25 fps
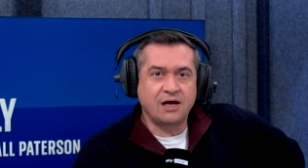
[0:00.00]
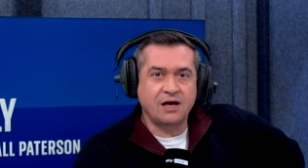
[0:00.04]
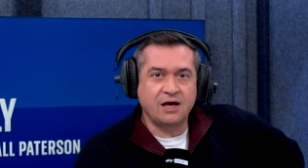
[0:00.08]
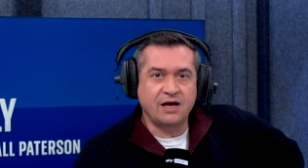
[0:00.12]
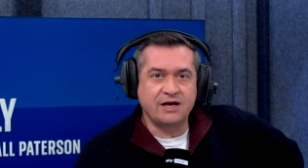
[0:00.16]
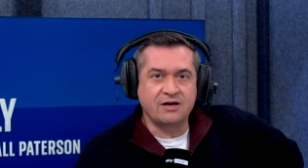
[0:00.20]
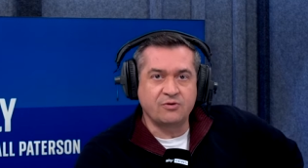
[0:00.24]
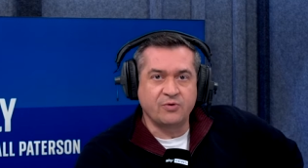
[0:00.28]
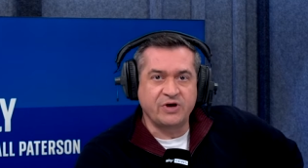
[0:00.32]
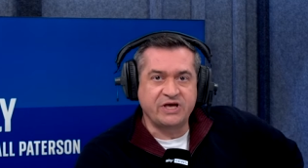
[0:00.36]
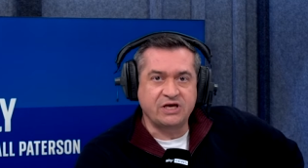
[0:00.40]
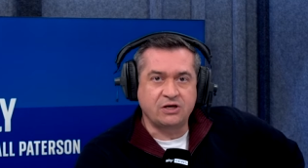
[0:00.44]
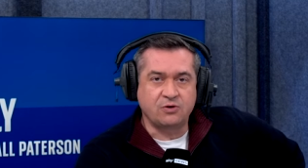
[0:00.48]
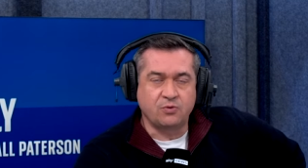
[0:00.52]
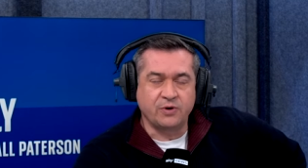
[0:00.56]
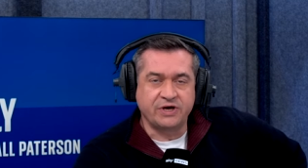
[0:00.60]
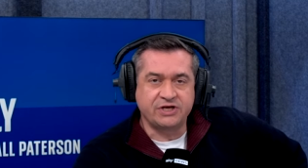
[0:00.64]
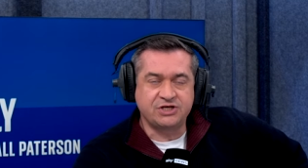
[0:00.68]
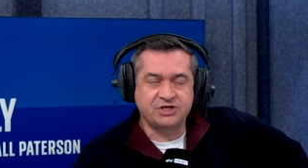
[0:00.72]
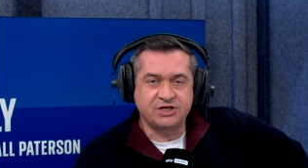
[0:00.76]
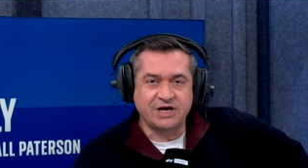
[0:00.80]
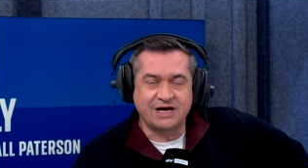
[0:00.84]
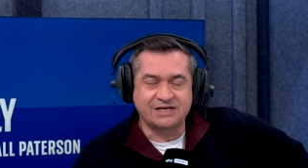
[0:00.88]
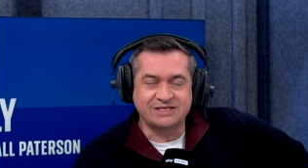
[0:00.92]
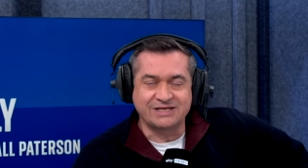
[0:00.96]
In a week
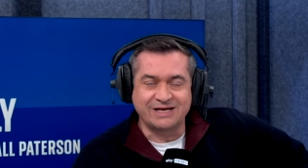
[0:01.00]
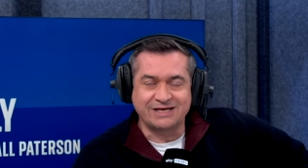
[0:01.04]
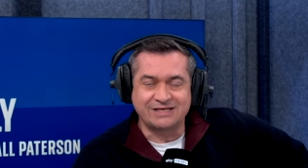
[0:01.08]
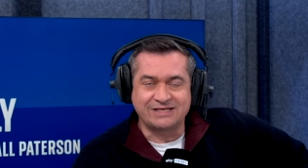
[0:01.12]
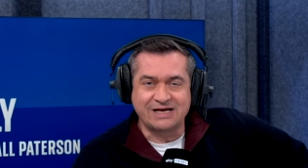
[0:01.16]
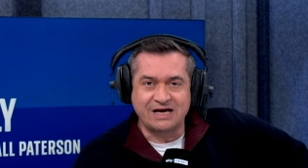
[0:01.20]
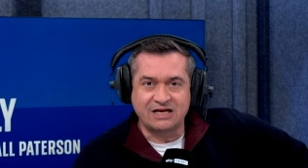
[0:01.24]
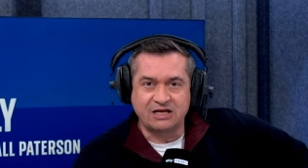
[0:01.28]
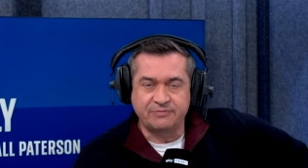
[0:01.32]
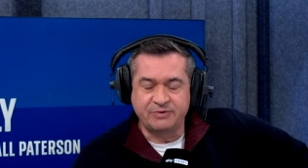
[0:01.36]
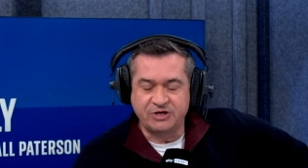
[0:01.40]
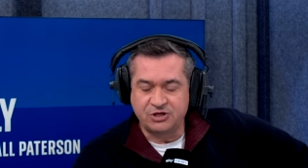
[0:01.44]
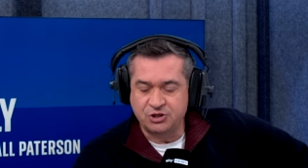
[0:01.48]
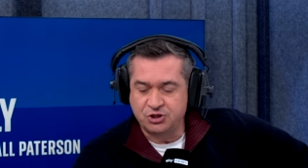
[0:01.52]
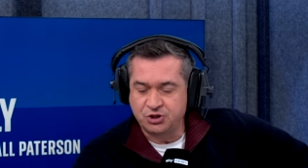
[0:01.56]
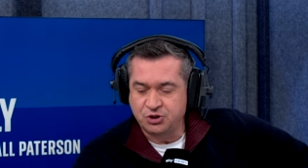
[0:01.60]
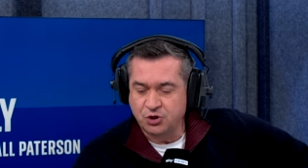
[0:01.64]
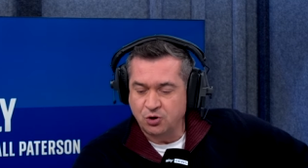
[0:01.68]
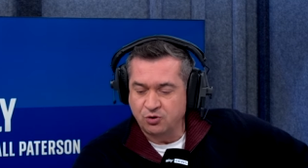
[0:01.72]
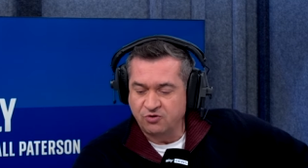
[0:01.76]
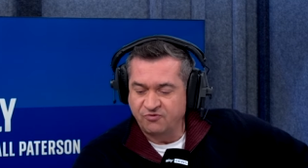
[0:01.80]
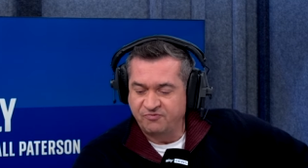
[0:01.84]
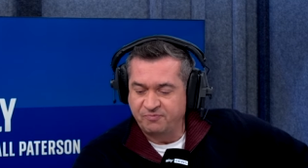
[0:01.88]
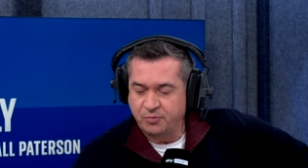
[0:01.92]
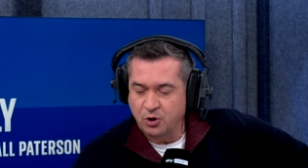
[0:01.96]
which hasn't exactly been
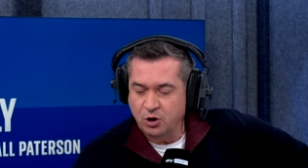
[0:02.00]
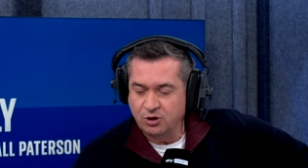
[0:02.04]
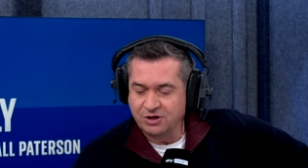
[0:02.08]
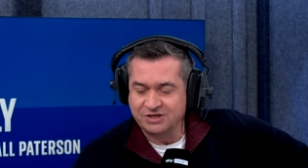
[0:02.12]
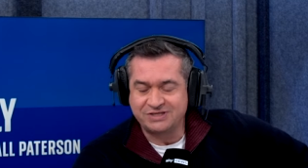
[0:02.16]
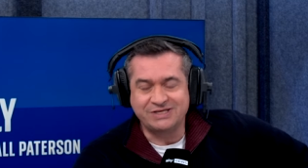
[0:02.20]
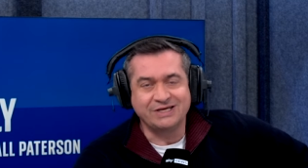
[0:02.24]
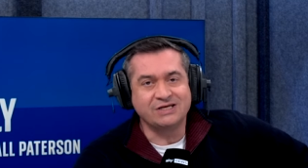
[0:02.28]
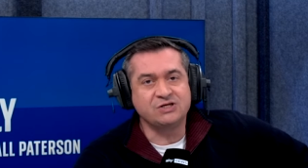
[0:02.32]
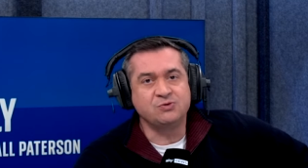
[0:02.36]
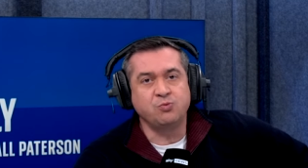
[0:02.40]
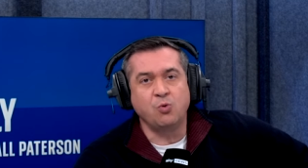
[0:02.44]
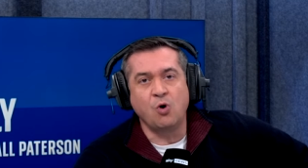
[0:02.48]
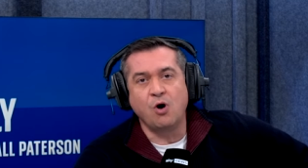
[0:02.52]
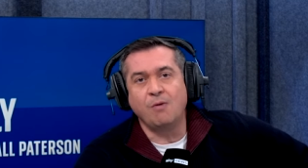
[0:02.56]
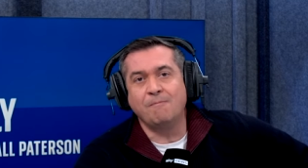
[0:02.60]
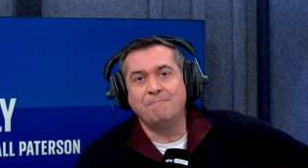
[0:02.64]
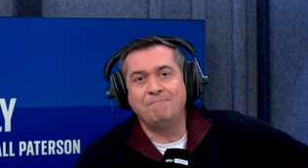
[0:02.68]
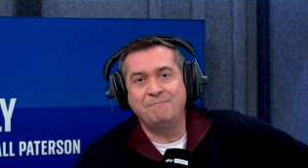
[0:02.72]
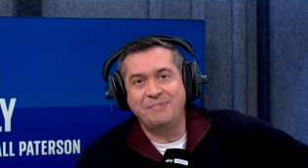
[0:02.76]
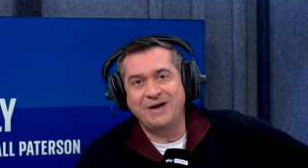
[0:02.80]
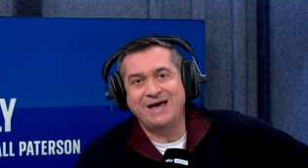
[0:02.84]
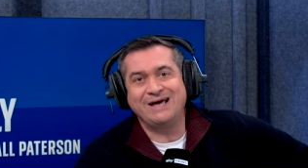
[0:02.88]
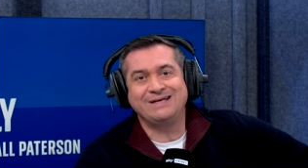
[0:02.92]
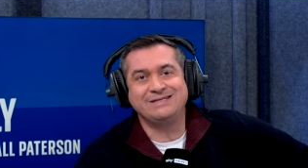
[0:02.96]
short of politics,
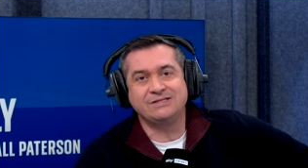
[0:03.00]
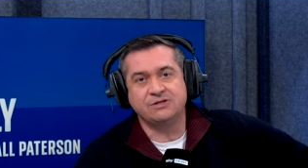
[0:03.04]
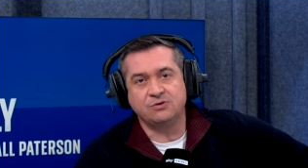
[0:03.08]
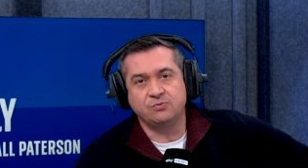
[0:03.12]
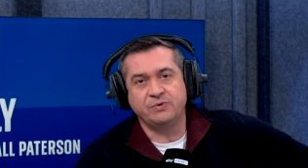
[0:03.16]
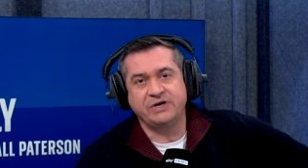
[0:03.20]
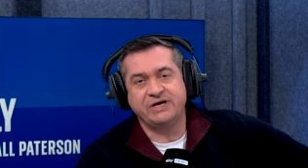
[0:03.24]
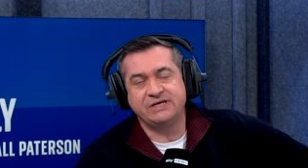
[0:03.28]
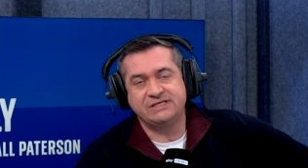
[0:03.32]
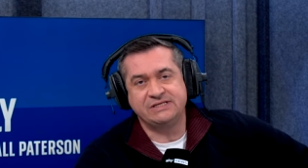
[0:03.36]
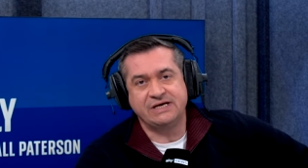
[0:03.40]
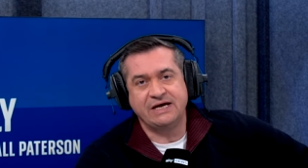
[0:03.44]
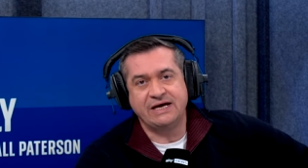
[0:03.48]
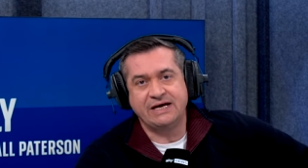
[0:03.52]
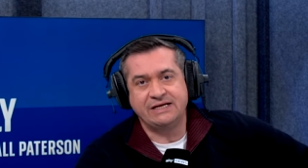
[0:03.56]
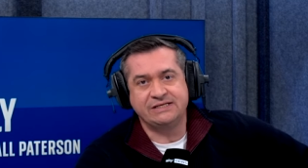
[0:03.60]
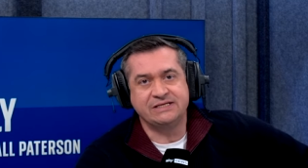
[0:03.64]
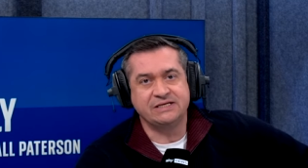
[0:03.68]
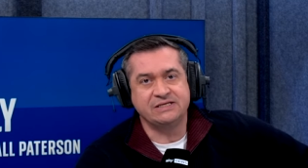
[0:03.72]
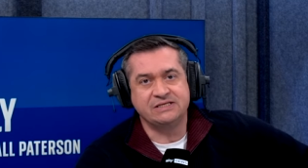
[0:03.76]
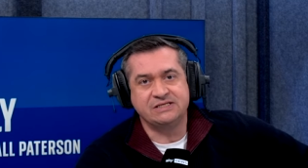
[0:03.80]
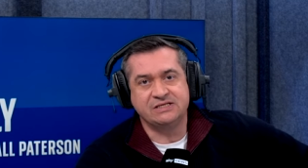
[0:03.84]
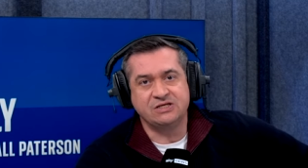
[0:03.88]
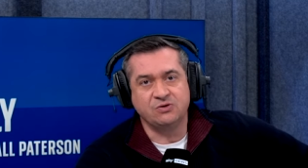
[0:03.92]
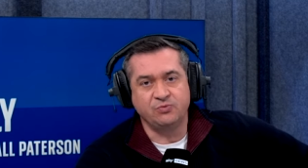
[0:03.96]
what better way to head
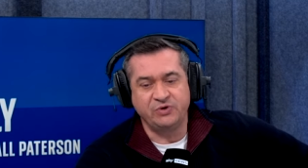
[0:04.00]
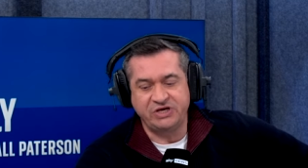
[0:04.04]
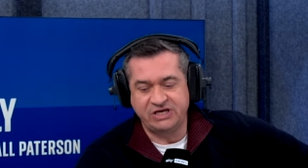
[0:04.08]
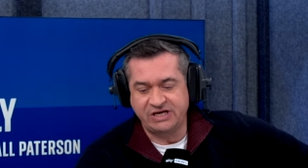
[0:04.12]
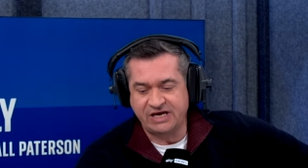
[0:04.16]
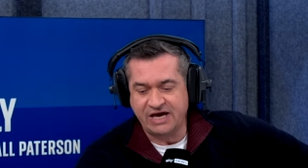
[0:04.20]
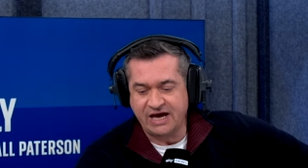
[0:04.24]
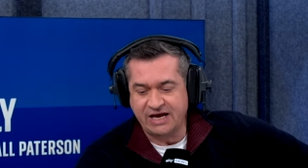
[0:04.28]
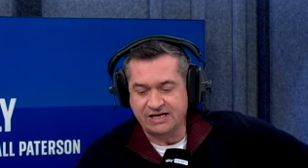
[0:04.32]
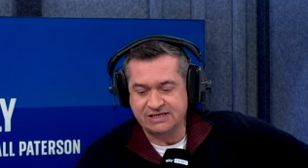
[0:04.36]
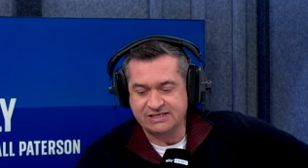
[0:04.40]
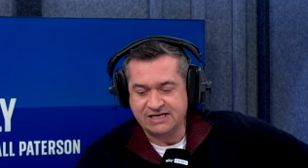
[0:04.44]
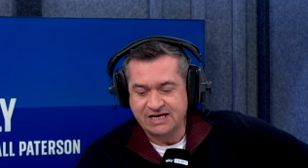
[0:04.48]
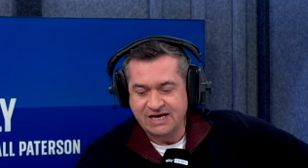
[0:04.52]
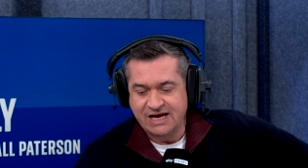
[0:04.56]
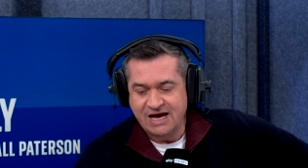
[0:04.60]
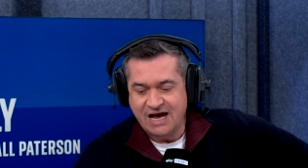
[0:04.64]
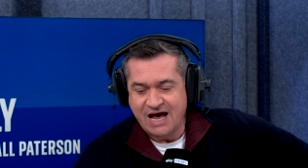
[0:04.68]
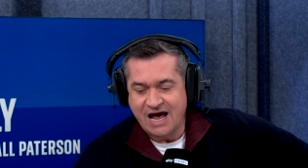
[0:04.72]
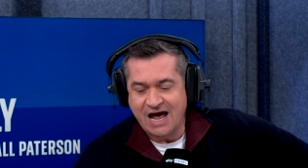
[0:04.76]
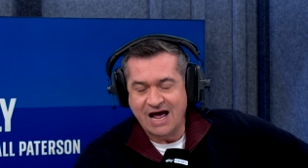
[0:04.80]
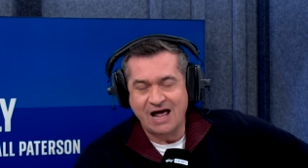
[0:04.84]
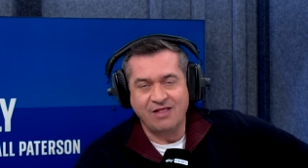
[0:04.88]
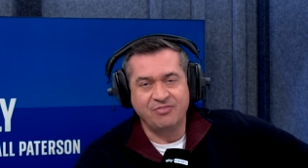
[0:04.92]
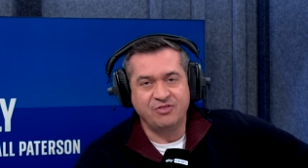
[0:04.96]
into the weekend
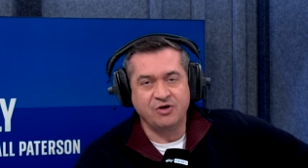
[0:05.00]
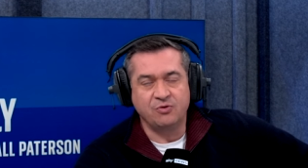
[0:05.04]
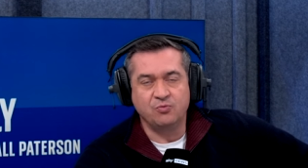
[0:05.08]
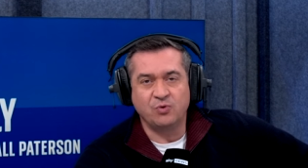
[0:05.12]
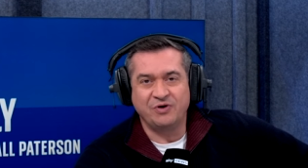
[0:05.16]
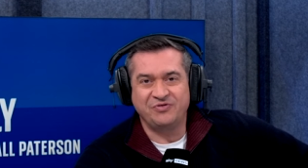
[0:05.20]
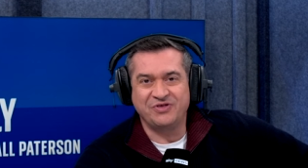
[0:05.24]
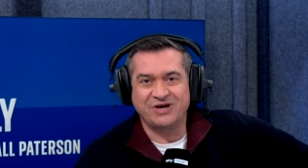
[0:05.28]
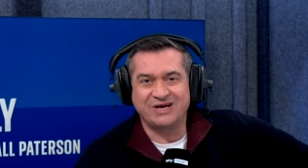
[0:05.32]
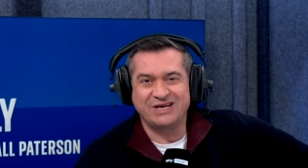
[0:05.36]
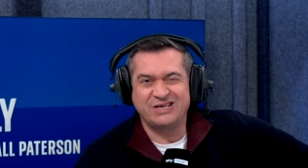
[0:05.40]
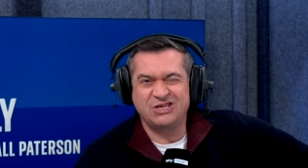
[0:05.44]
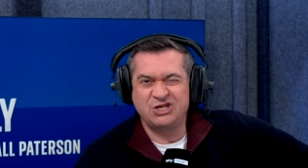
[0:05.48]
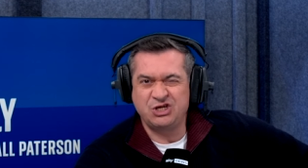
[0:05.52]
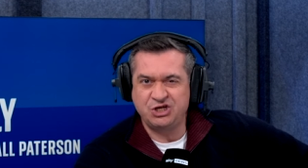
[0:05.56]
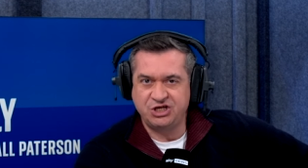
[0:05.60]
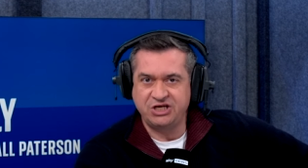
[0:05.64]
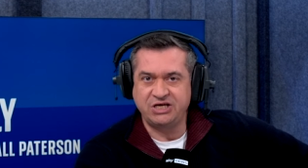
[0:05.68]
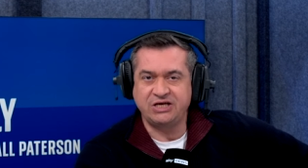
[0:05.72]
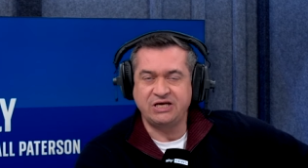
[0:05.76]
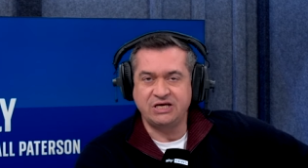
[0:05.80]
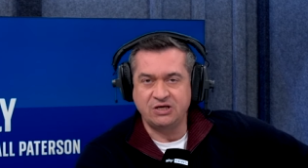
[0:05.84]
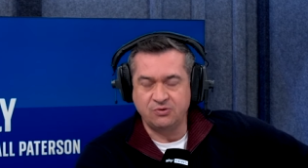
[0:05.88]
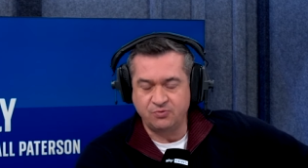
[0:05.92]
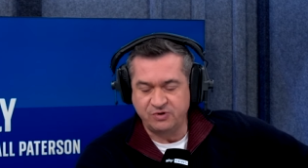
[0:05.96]
uh, than with a
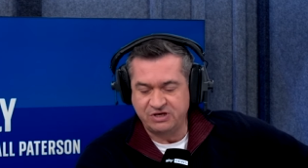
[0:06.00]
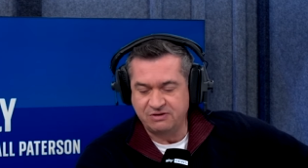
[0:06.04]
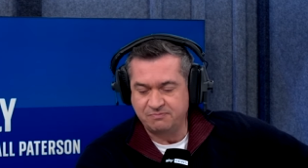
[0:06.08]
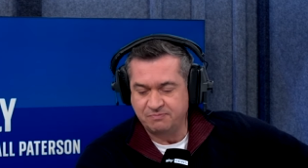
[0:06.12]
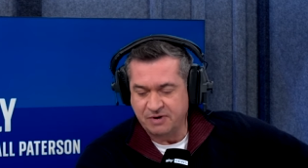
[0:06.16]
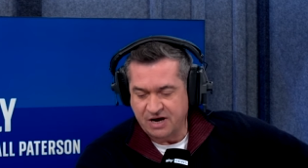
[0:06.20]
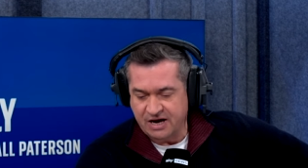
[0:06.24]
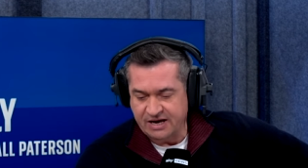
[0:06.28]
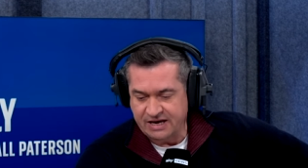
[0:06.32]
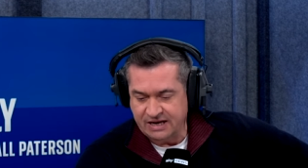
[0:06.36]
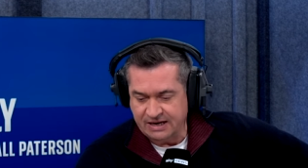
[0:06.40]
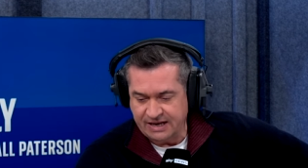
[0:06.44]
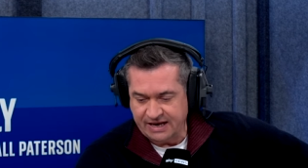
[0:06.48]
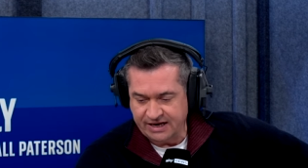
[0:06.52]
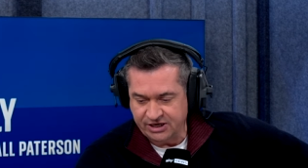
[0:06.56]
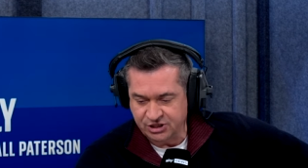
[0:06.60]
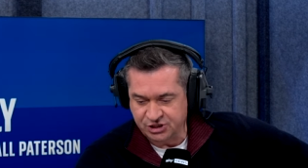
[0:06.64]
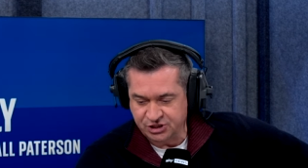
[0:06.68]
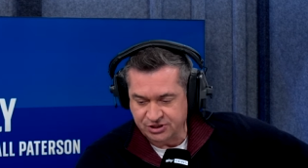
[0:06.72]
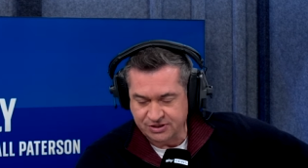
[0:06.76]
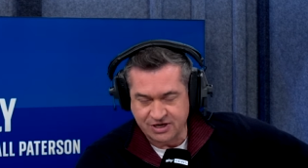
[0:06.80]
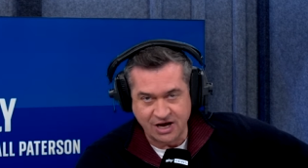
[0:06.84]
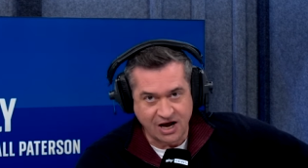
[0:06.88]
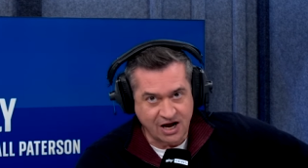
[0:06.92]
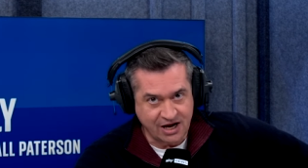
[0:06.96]
cheeky wee by election?